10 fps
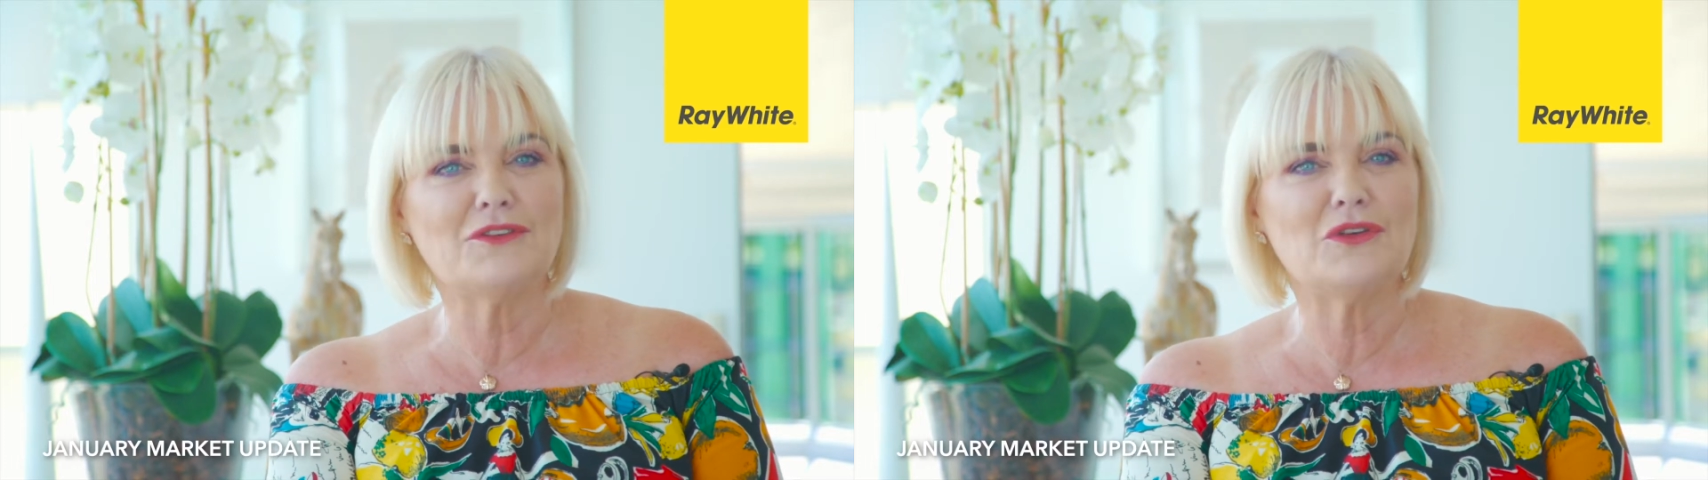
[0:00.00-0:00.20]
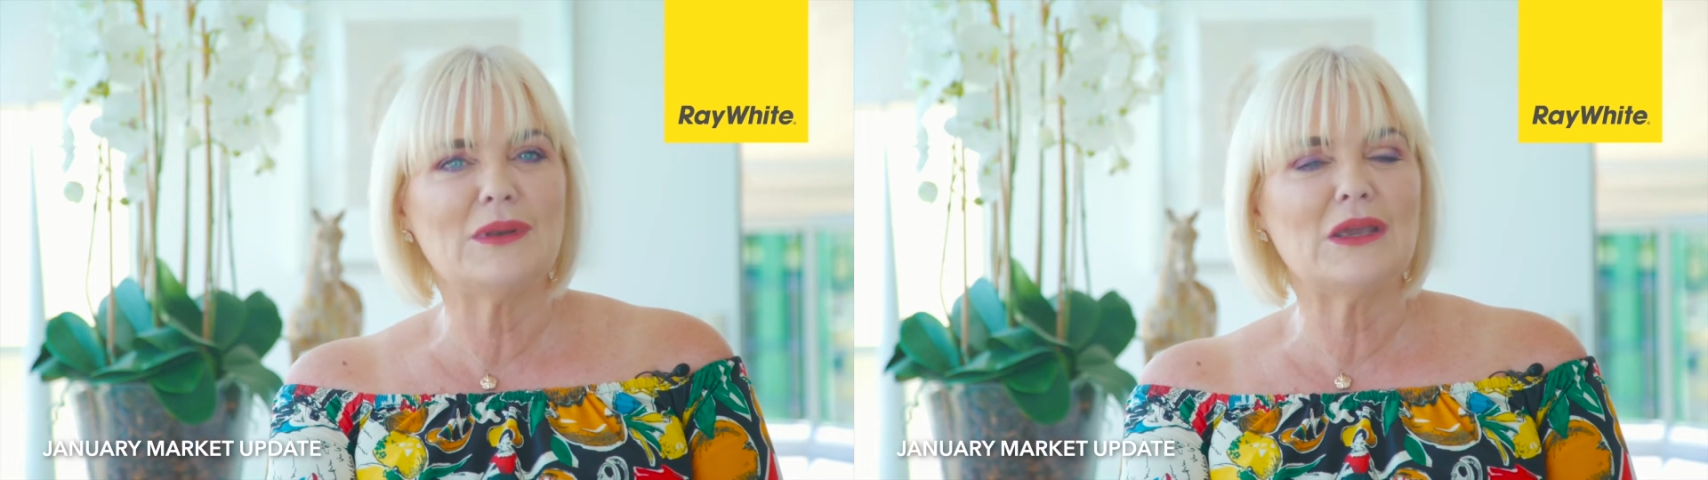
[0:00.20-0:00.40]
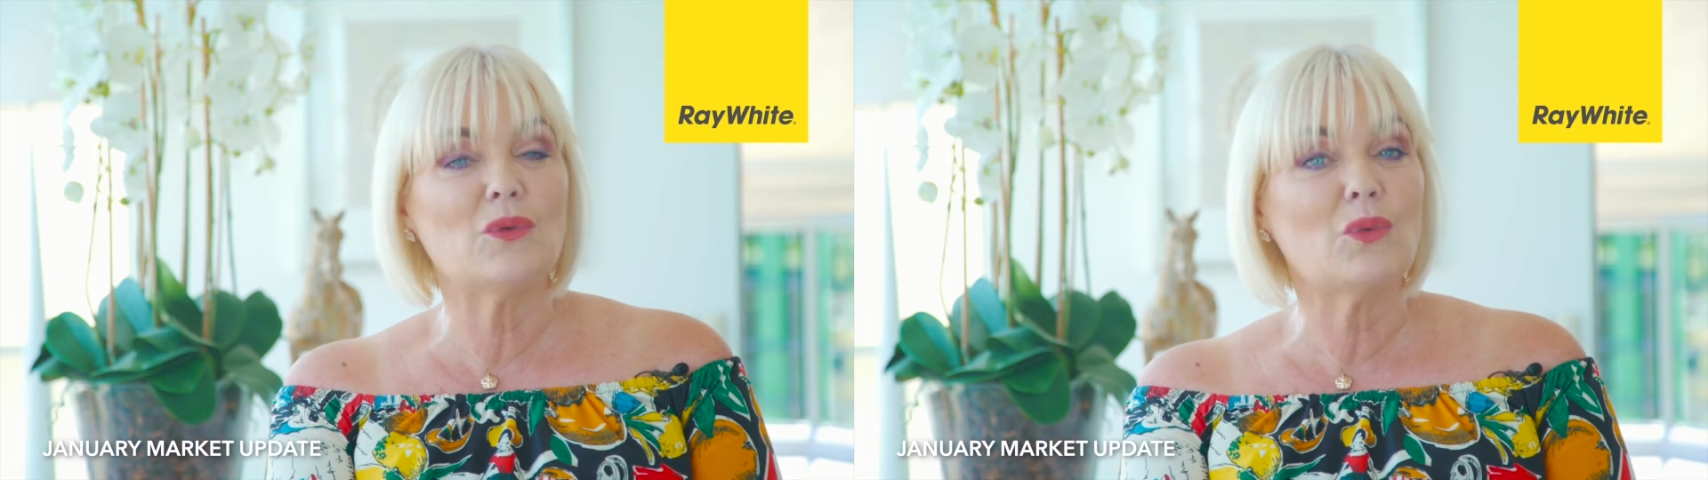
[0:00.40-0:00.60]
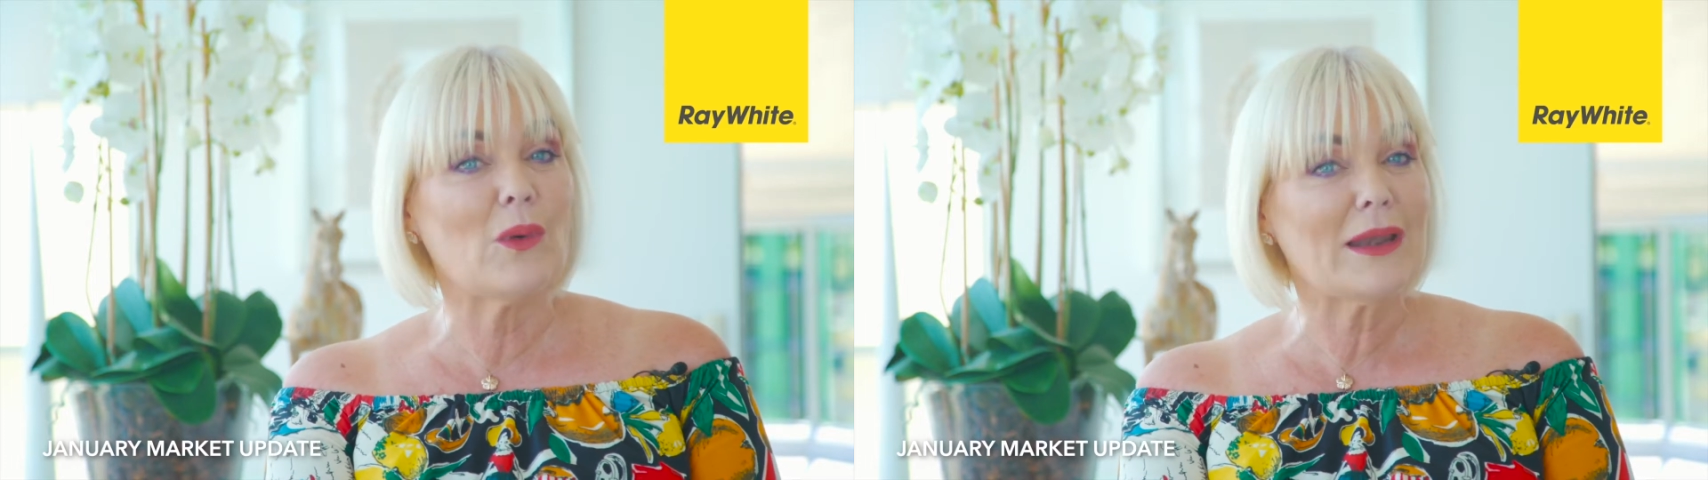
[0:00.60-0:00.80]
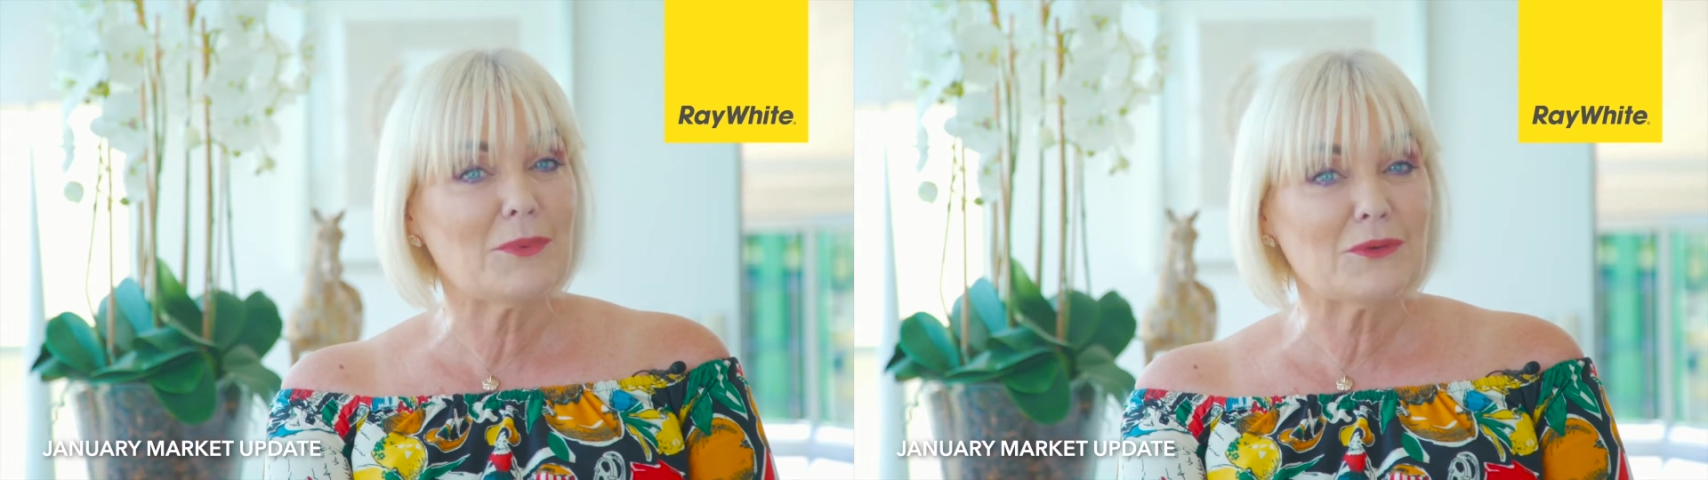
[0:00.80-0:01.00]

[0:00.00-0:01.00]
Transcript: to an incredible